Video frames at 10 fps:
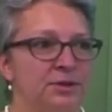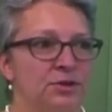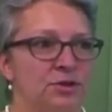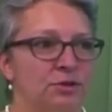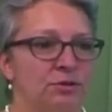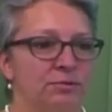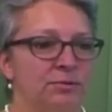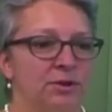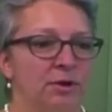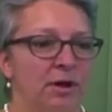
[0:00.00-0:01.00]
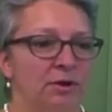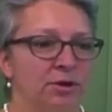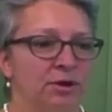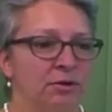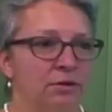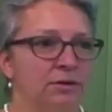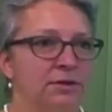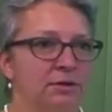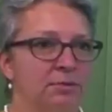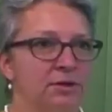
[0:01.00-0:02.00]
So, you know, I got in
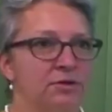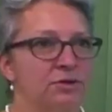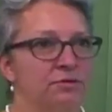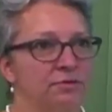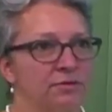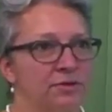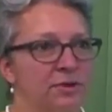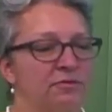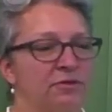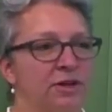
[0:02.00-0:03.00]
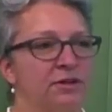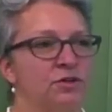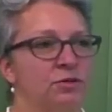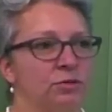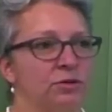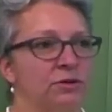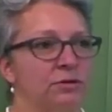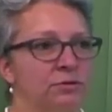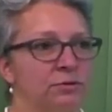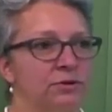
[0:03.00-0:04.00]
contact because of some friend's daughter
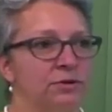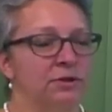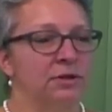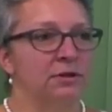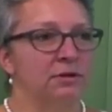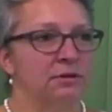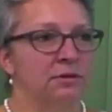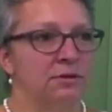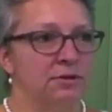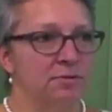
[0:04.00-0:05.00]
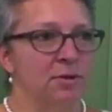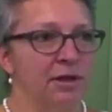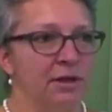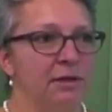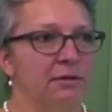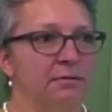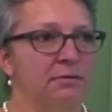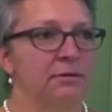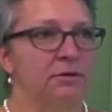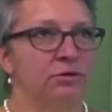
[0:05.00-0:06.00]
who is dysmelie,
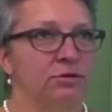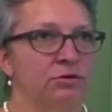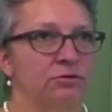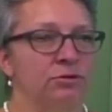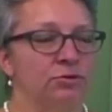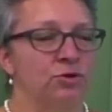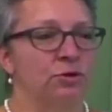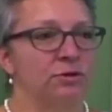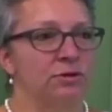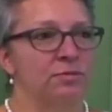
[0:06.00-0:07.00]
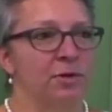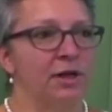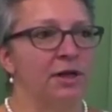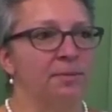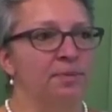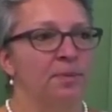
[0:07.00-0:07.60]
or who's got dysmelie.